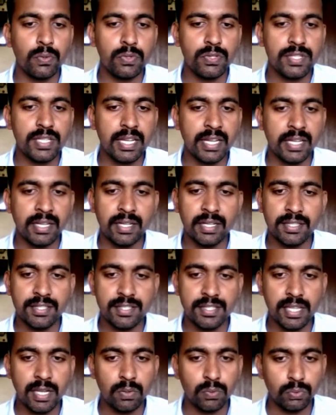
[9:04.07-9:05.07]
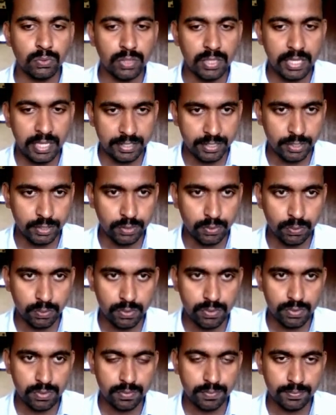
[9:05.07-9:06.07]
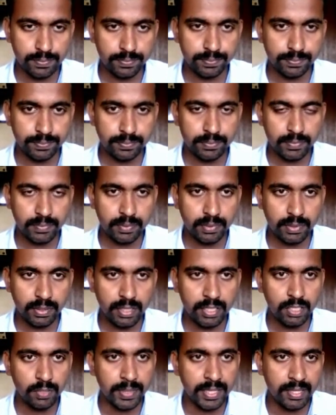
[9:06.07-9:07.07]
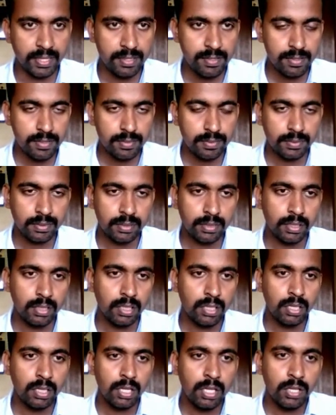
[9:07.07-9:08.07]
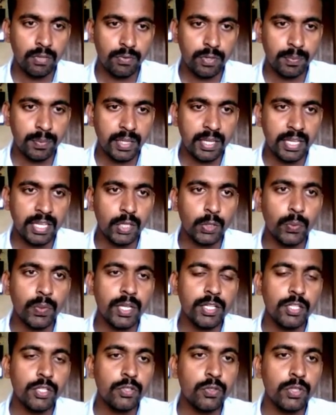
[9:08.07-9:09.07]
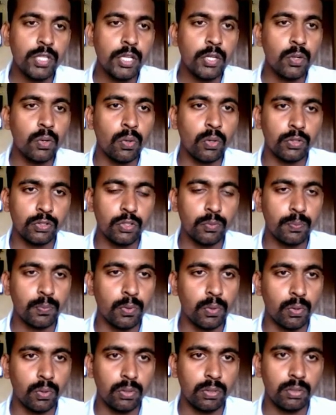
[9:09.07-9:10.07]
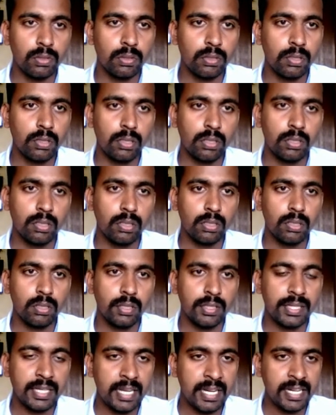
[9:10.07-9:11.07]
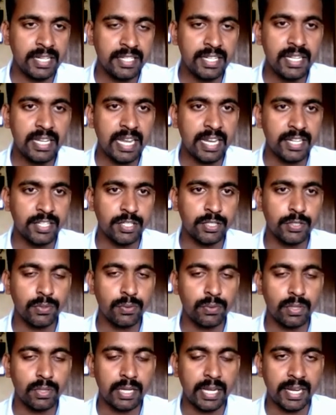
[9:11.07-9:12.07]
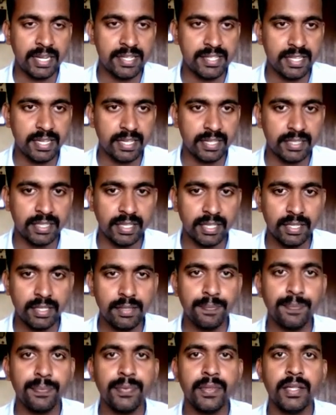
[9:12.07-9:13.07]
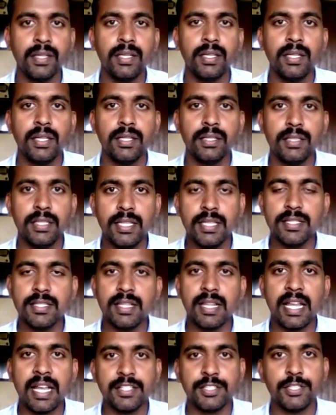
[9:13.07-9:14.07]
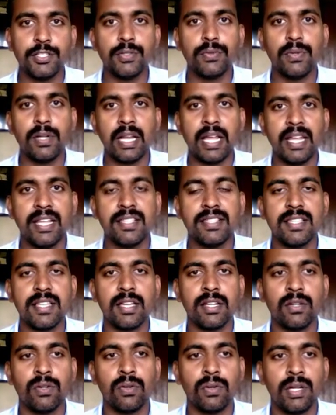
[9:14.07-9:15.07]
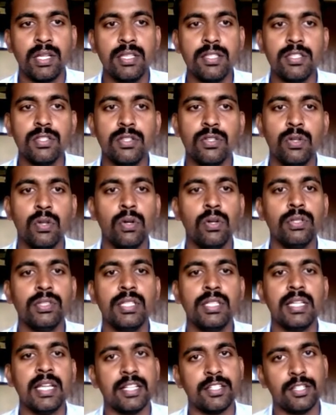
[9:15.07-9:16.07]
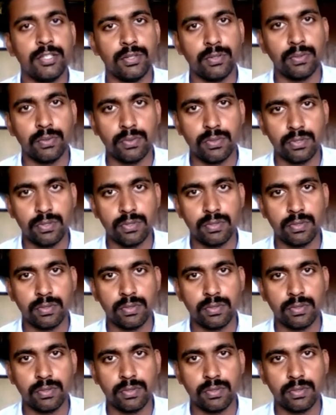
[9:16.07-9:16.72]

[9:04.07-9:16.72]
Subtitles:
and south latitudes. It means from the equator to the north pole, 90 latitude lines are there. These latitude lines are known as north latitudes.